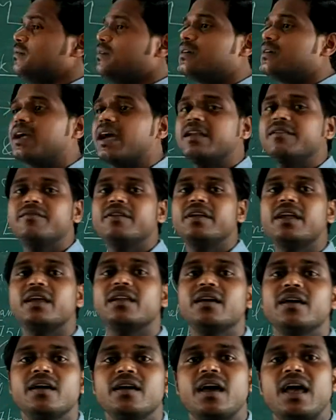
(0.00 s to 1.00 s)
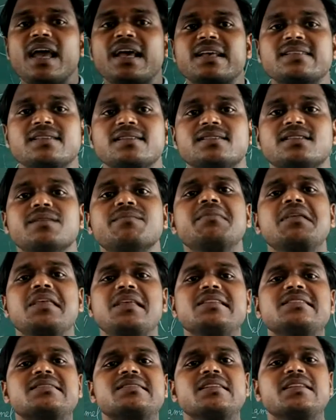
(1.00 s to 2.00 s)
work, and we can access them
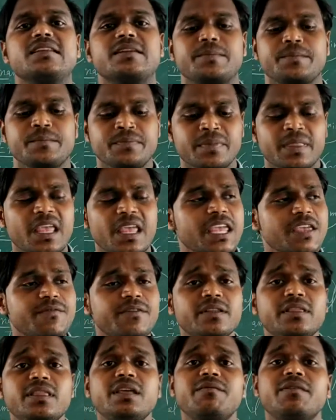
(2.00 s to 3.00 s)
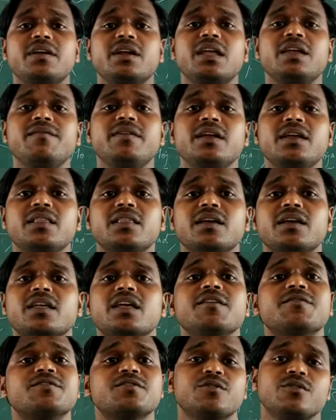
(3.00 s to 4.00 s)
easily. Even they were giving in the
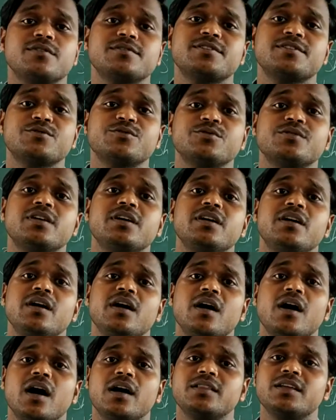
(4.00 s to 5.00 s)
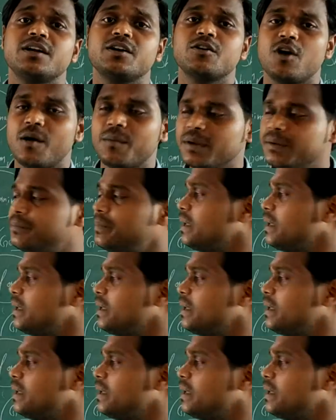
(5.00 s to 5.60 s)
gift also to the other common